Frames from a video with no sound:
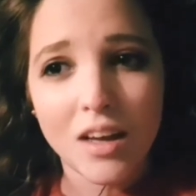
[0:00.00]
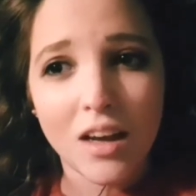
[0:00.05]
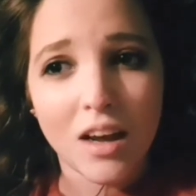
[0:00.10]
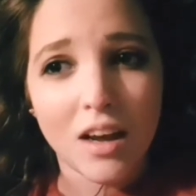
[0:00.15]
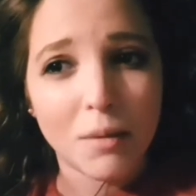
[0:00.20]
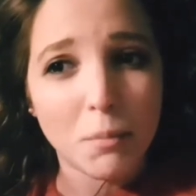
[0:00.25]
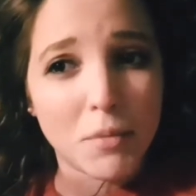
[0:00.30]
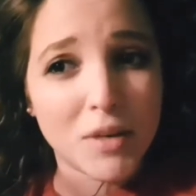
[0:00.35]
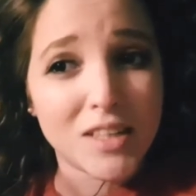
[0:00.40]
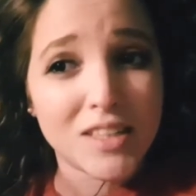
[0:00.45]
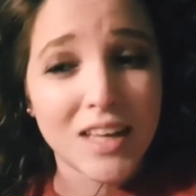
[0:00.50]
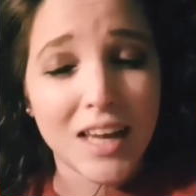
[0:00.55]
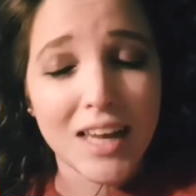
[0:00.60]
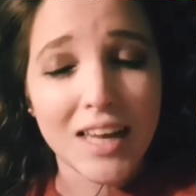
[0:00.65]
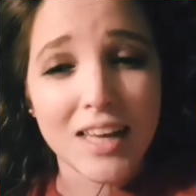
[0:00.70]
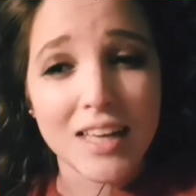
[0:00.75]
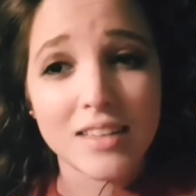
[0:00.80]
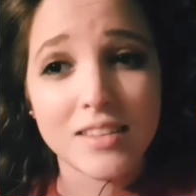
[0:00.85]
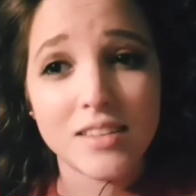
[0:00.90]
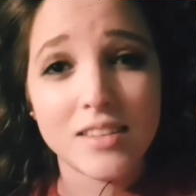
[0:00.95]
I've been
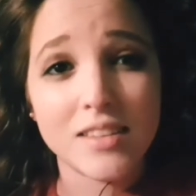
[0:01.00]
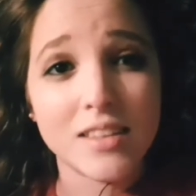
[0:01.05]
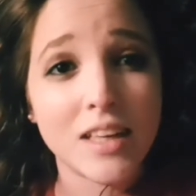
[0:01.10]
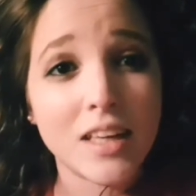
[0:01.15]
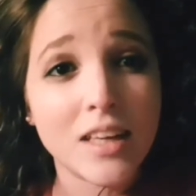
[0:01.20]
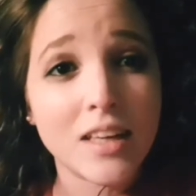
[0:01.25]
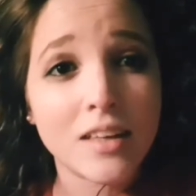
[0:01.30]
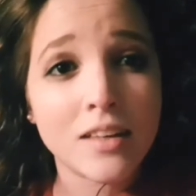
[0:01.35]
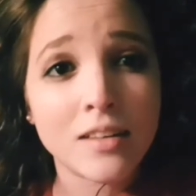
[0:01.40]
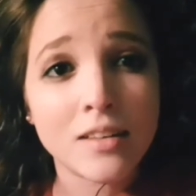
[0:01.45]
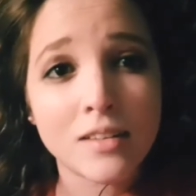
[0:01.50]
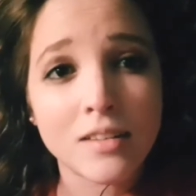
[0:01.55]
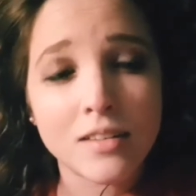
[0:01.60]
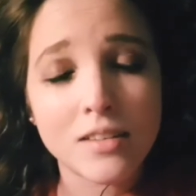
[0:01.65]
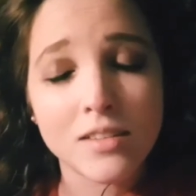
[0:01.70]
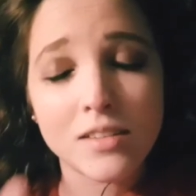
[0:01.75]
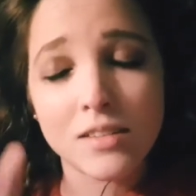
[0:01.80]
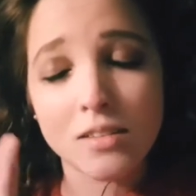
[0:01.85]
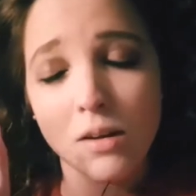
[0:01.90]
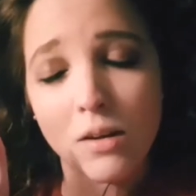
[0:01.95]
taking zinc.
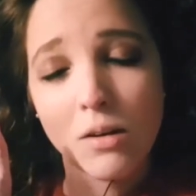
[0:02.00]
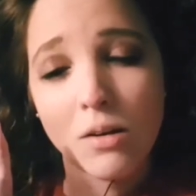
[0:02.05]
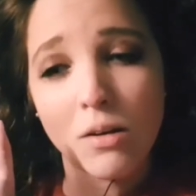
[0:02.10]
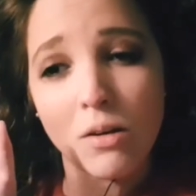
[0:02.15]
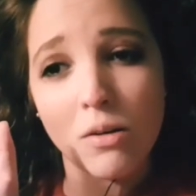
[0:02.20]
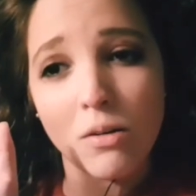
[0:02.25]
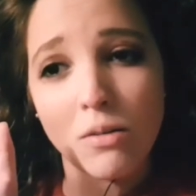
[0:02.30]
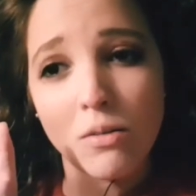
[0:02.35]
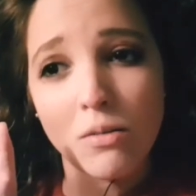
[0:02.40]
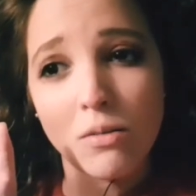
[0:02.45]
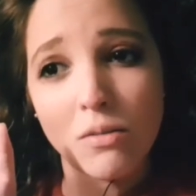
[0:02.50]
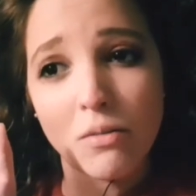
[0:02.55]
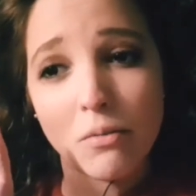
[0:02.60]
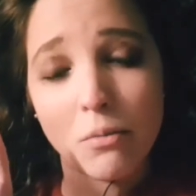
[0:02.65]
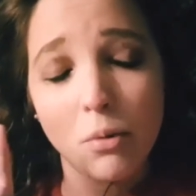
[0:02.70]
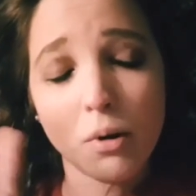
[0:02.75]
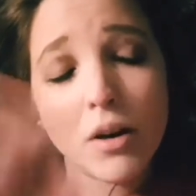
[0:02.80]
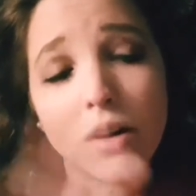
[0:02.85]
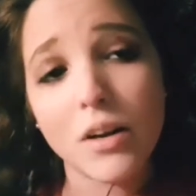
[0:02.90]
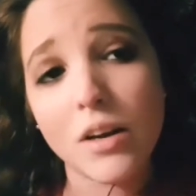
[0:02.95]
So
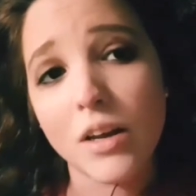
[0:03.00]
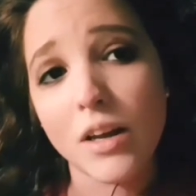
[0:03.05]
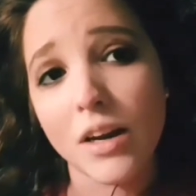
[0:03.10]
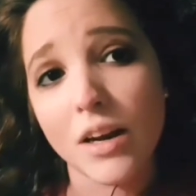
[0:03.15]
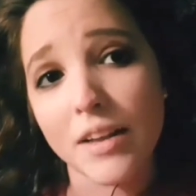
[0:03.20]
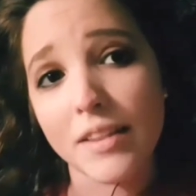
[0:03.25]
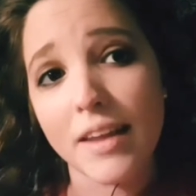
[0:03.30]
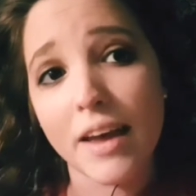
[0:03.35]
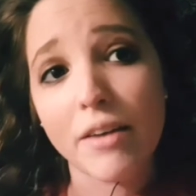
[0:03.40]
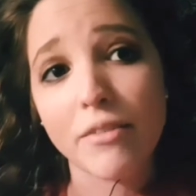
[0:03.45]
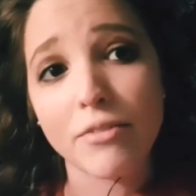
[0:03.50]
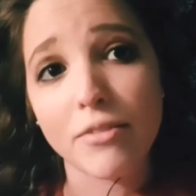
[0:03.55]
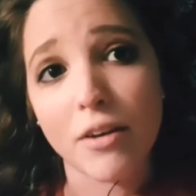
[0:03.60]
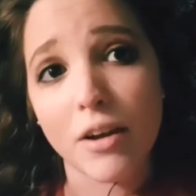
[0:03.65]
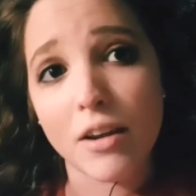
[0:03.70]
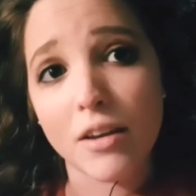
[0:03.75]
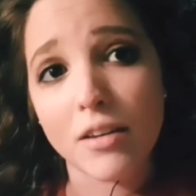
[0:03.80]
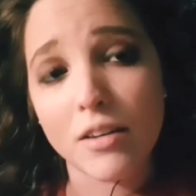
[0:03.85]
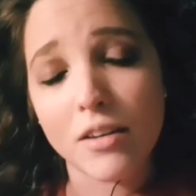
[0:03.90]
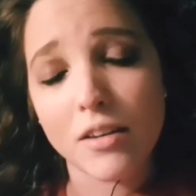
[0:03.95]
we're good on that
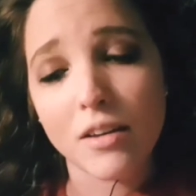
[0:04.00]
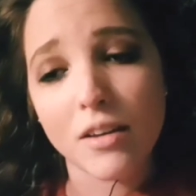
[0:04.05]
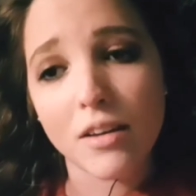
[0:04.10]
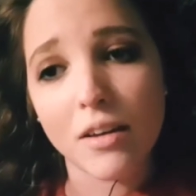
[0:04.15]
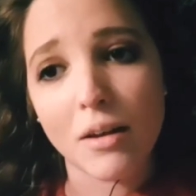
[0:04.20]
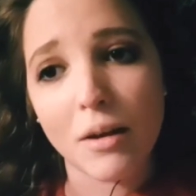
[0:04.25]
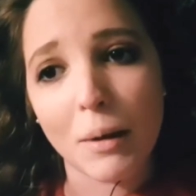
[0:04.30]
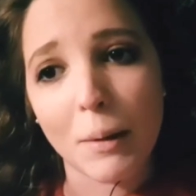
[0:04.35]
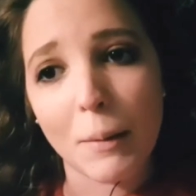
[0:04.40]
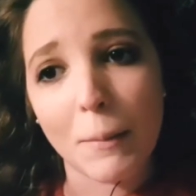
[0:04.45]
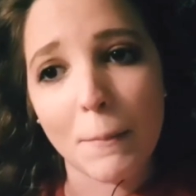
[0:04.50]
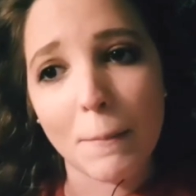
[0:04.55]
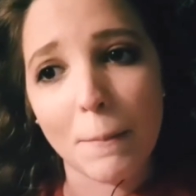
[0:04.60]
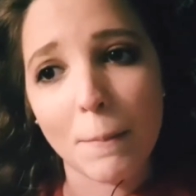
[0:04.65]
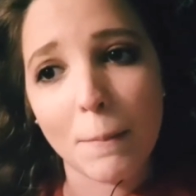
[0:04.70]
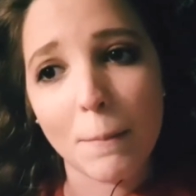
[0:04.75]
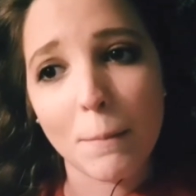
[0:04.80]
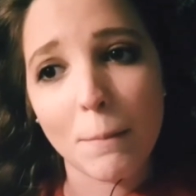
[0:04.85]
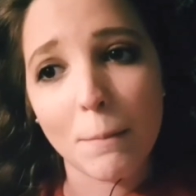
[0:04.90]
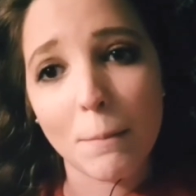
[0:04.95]
front.
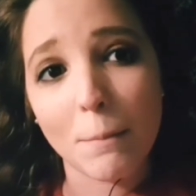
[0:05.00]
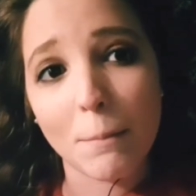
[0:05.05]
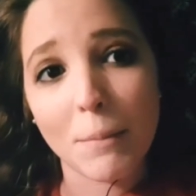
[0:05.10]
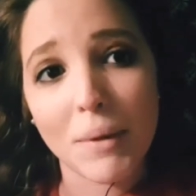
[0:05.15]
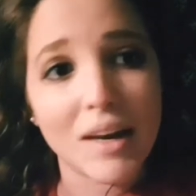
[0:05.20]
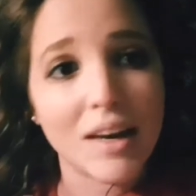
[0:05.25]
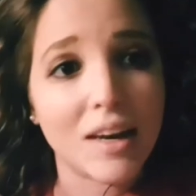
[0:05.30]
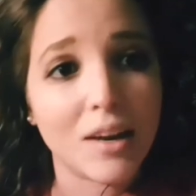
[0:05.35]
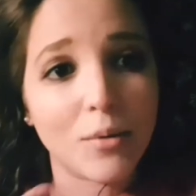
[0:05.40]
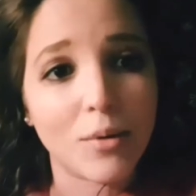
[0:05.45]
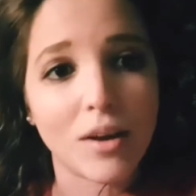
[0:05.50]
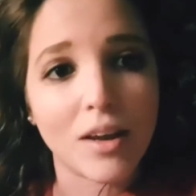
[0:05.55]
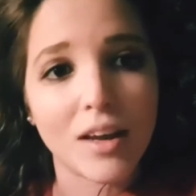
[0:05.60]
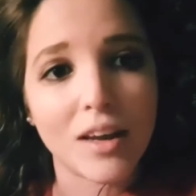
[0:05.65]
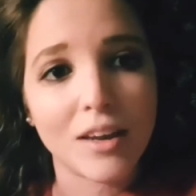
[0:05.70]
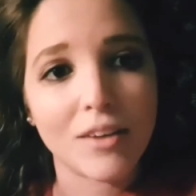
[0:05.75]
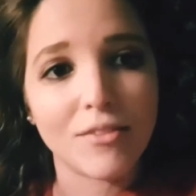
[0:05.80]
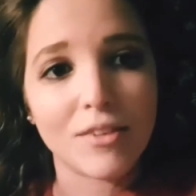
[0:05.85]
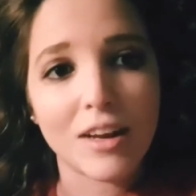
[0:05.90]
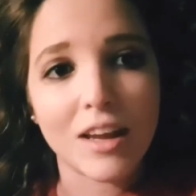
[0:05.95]
But anyway,
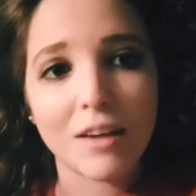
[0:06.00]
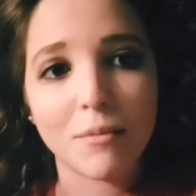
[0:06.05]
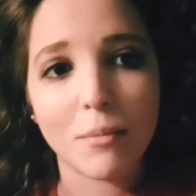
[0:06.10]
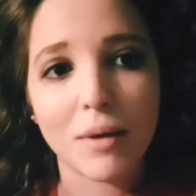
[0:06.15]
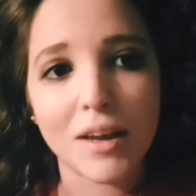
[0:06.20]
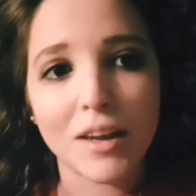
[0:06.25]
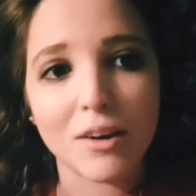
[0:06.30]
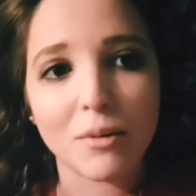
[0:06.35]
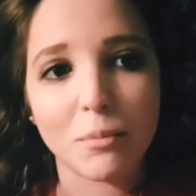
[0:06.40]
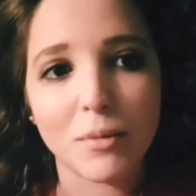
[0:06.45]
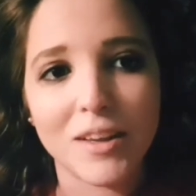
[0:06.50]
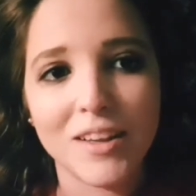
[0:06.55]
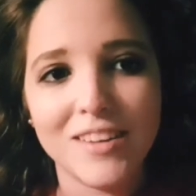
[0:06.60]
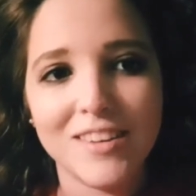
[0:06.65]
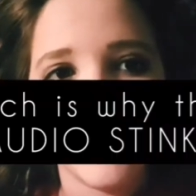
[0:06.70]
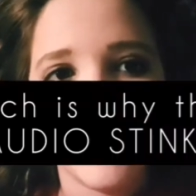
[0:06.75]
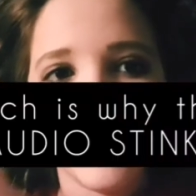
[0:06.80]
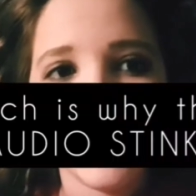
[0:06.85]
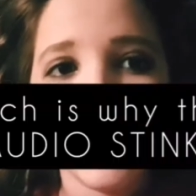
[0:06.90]
I even have my earbuds in.